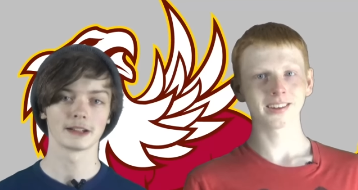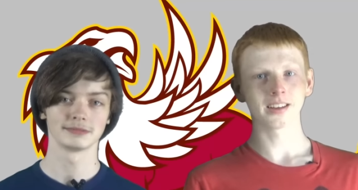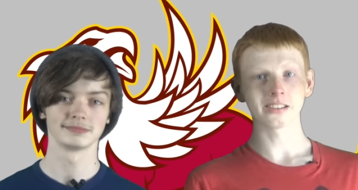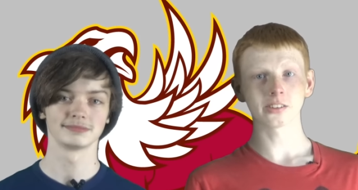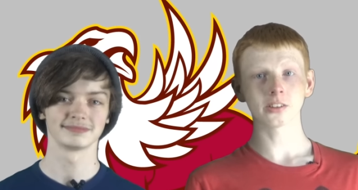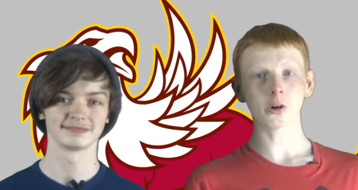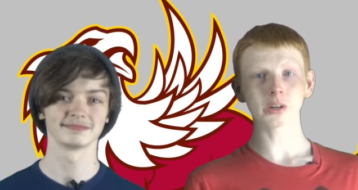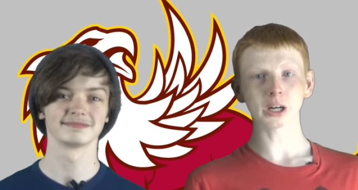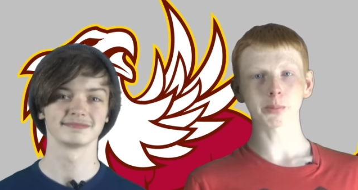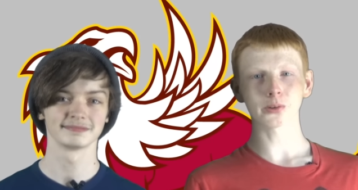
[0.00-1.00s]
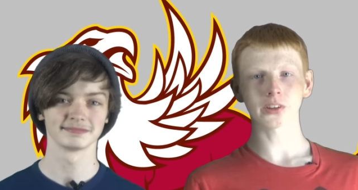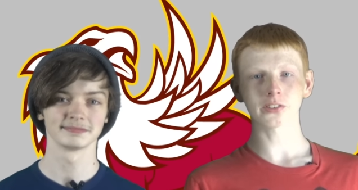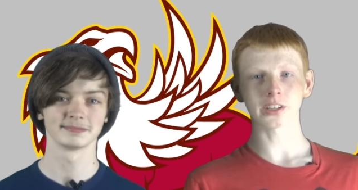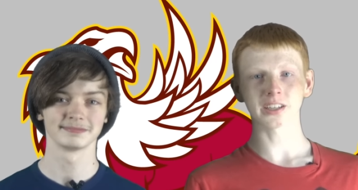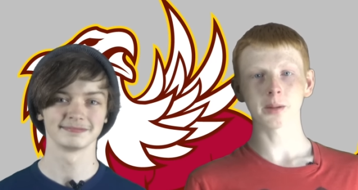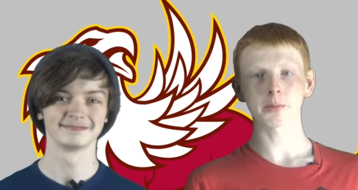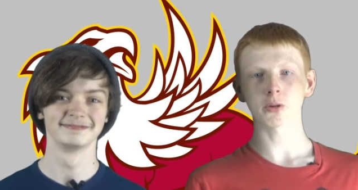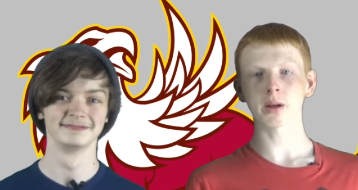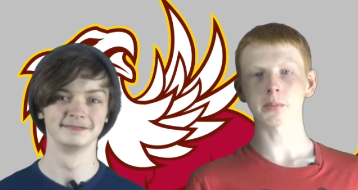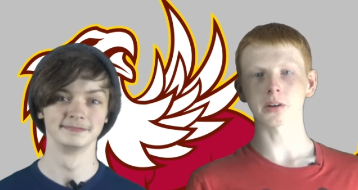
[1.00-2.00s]
Speaker 1: This is all we are presenting, but
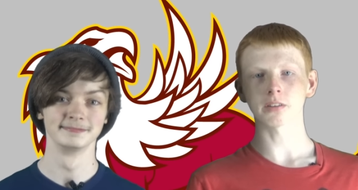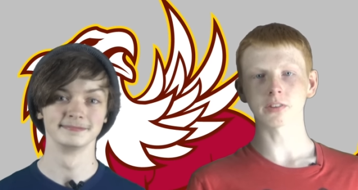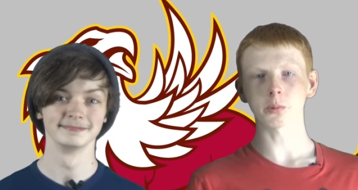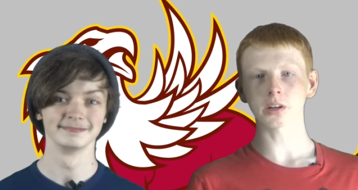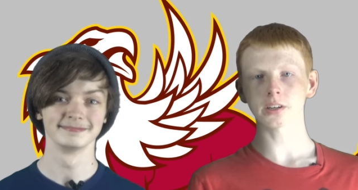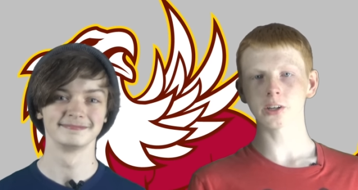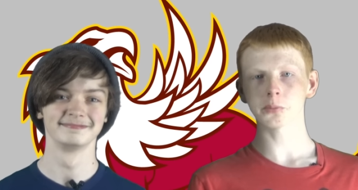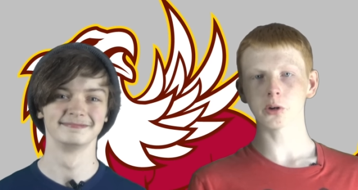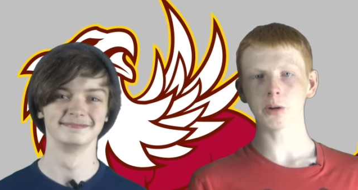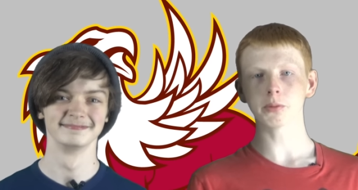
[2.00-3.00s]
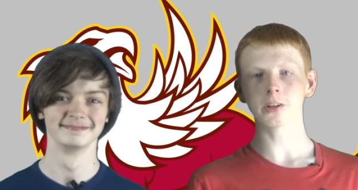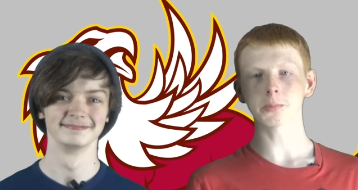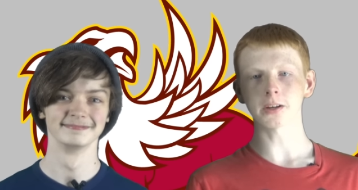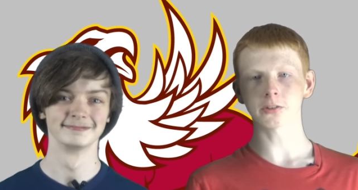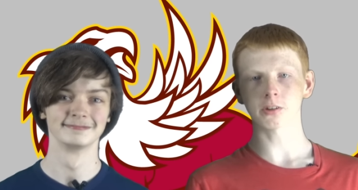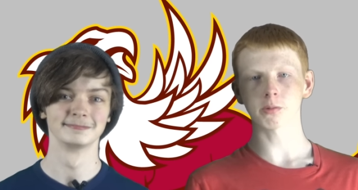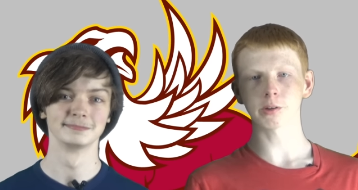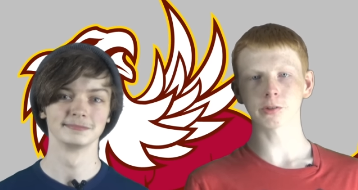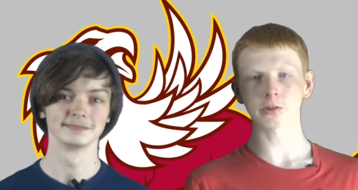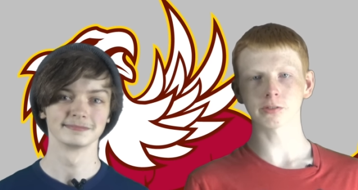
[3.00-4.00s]
remember, if you want to know more, please make sure to
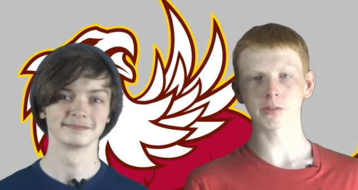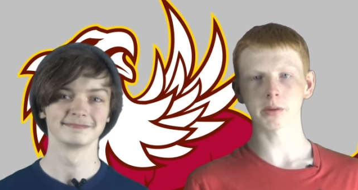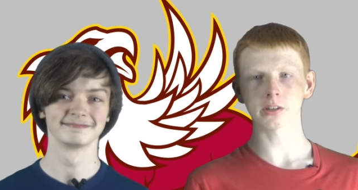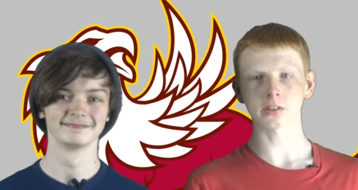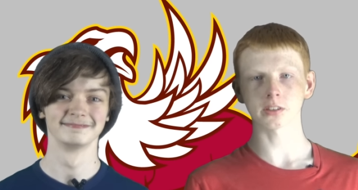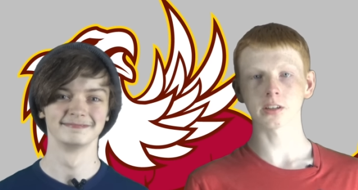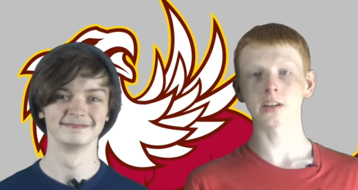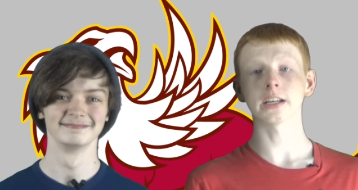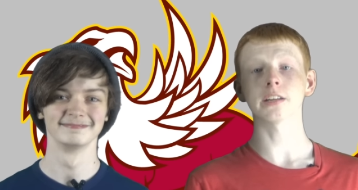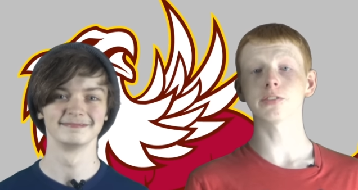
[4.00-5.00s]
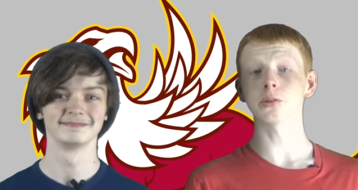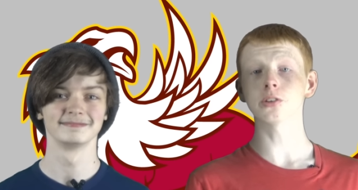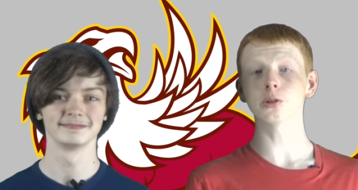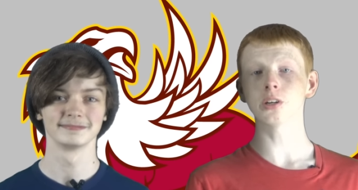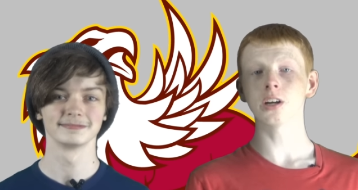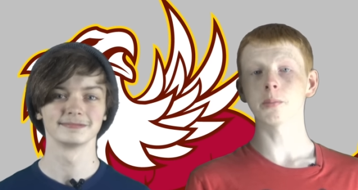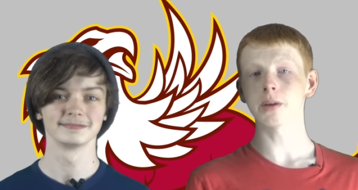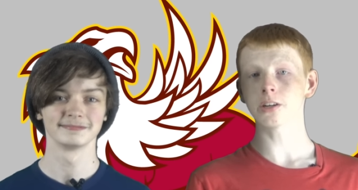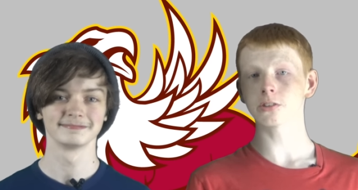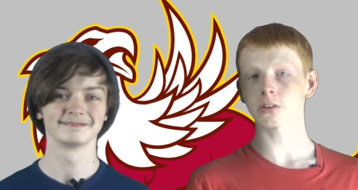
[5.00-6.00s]
research information. And if you do,
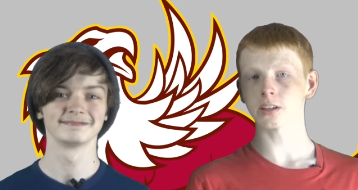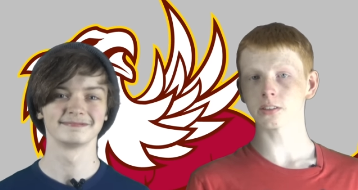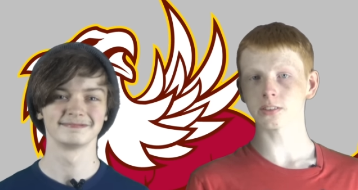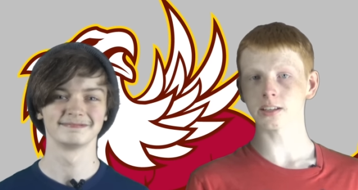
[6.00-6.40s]
make sure said